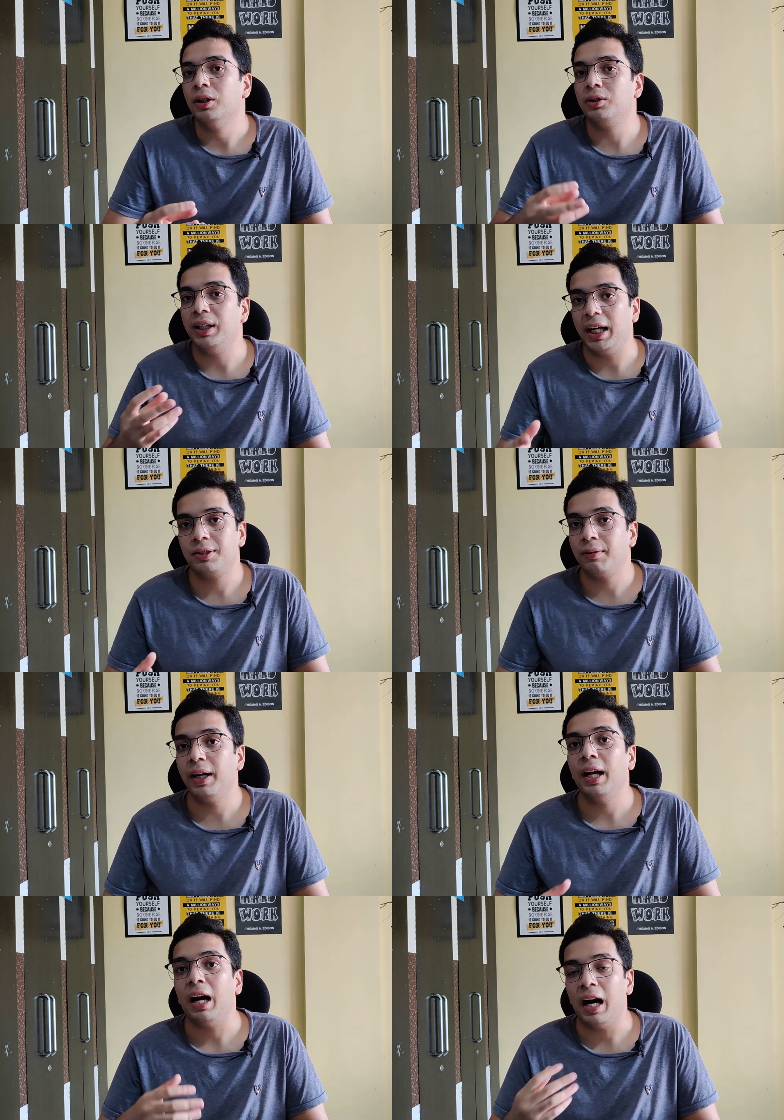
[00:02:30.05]
So that's
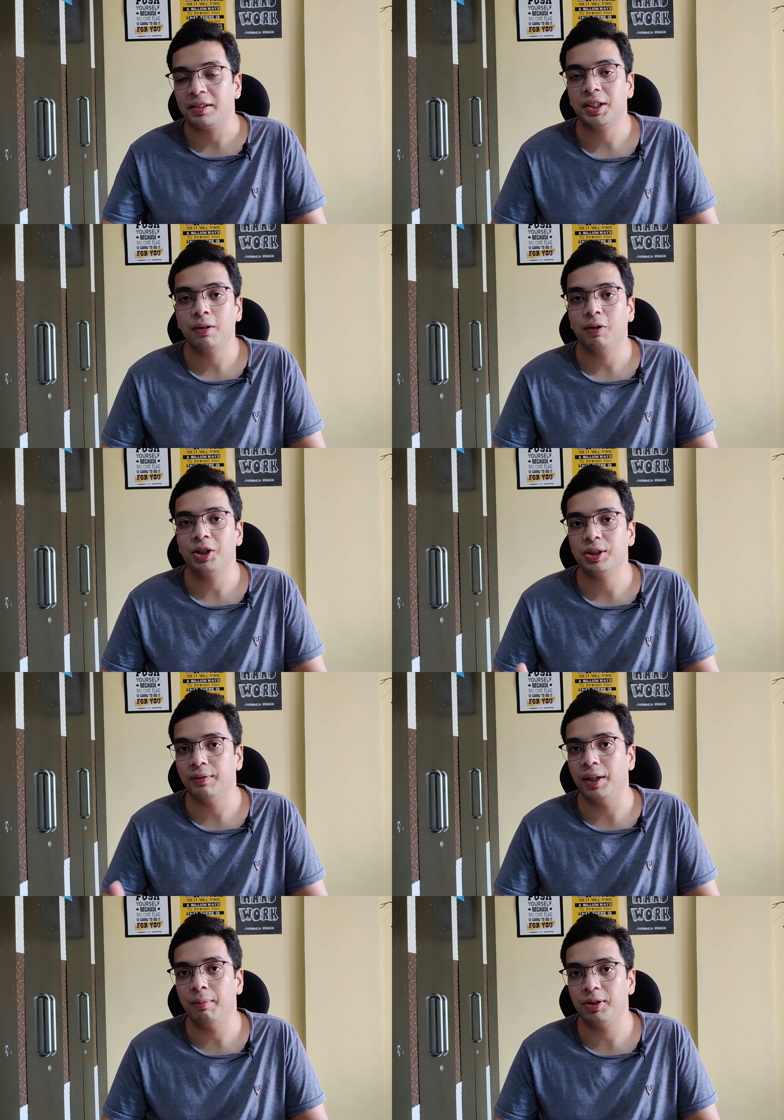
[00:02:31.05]
why asking questions
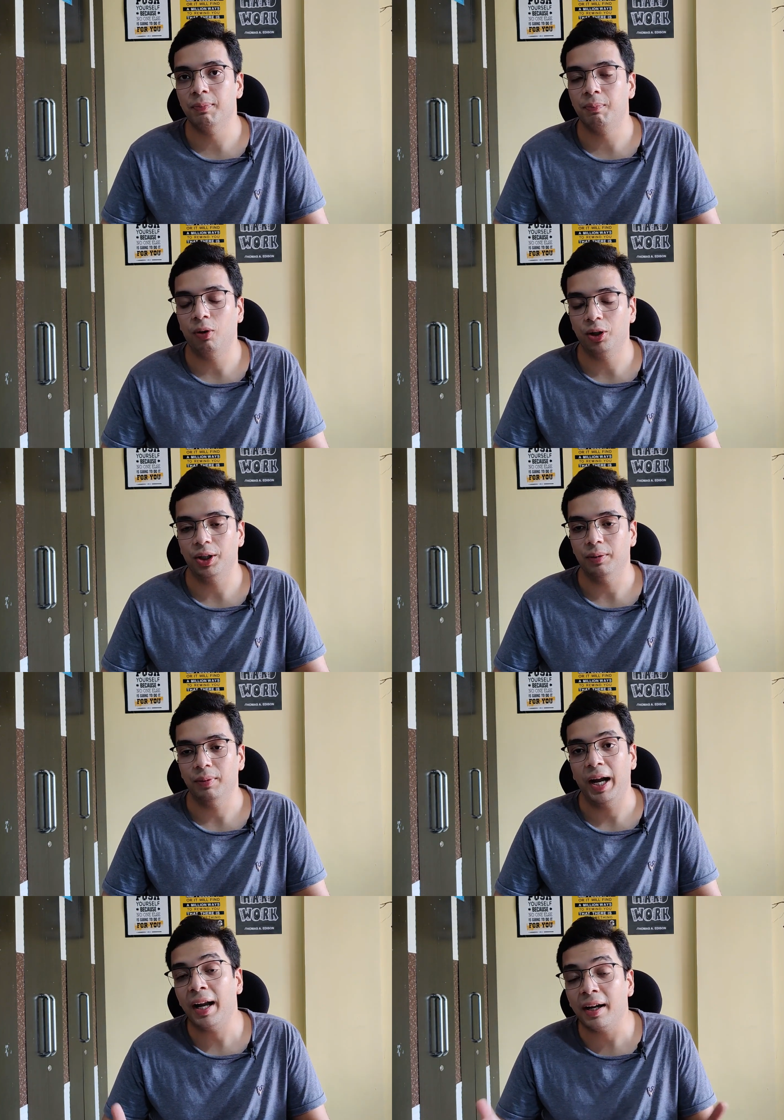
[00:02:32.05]
is very much important,
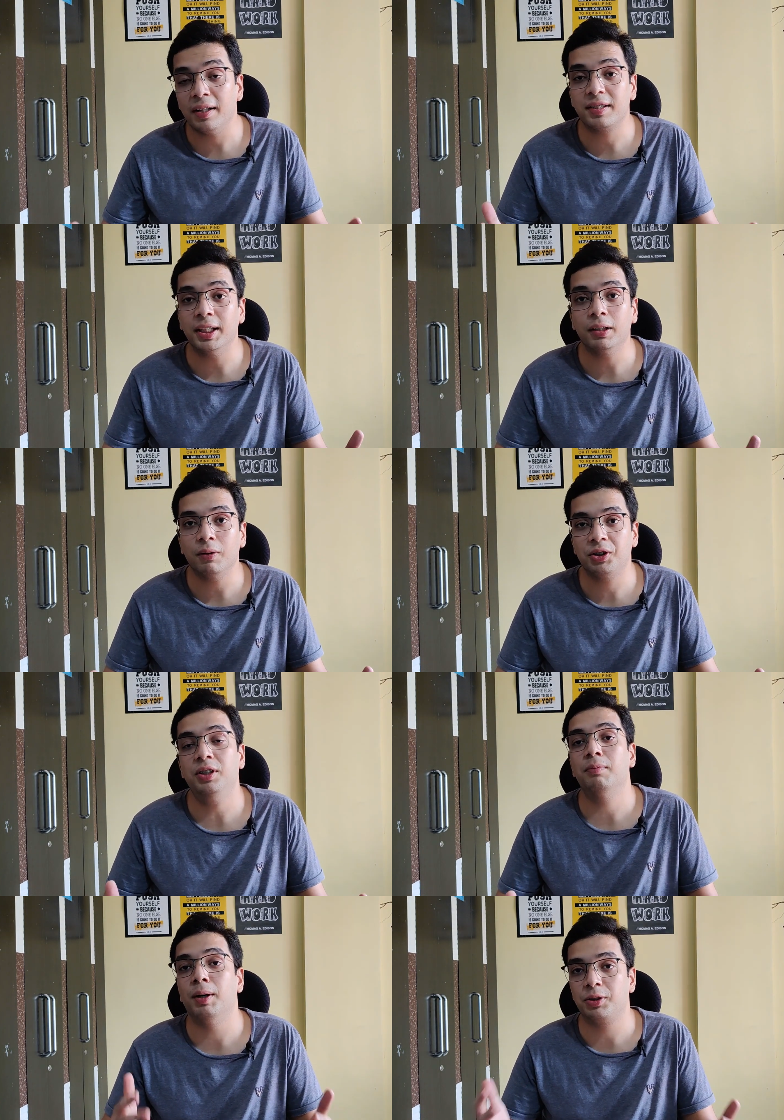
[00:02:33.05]
and understanding the
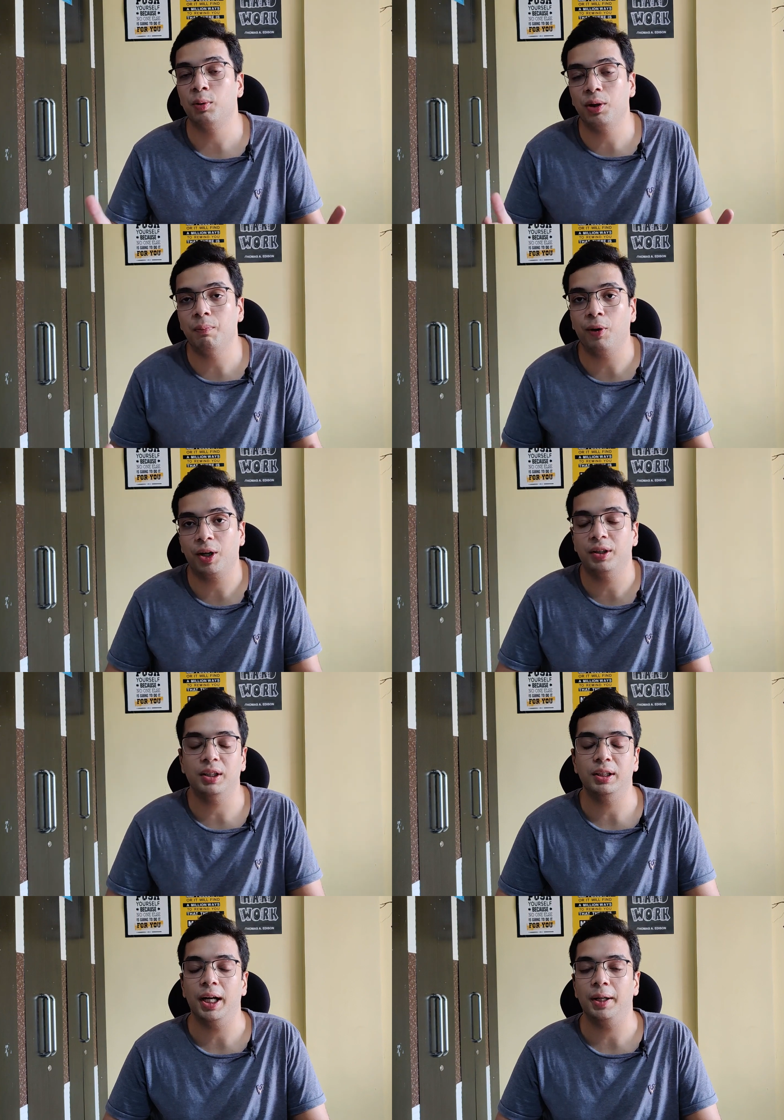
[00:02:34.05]
question is much more
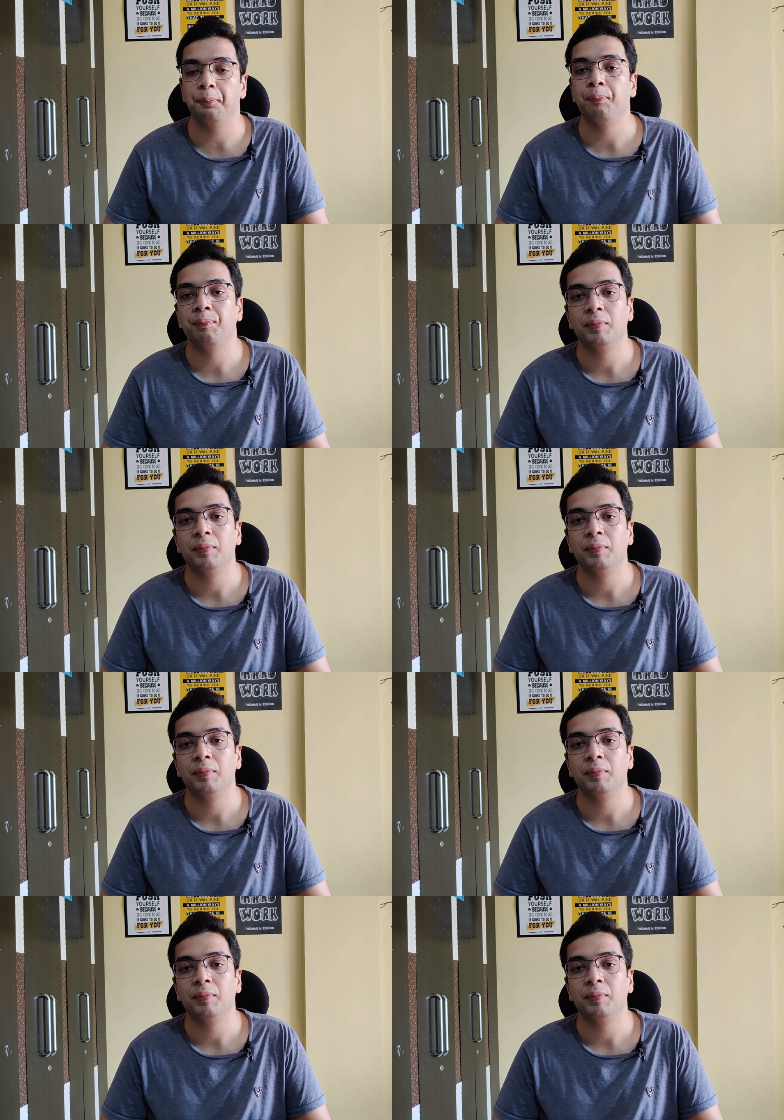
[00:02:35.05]
important than that.